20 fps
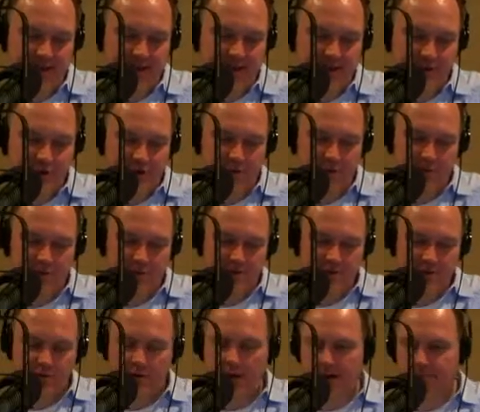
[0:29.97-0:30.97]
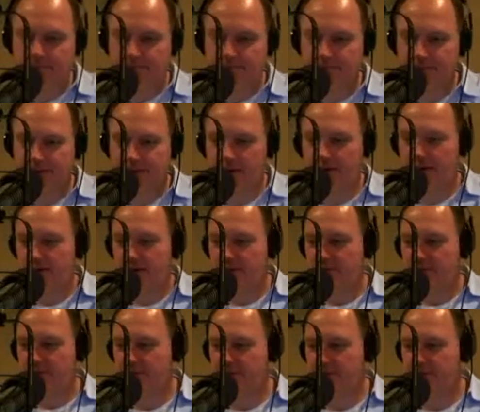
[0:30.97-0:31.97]
and I sure hope that you are,
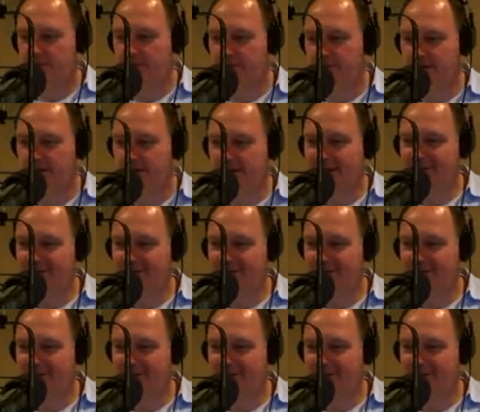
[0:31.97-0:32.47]
join us over there.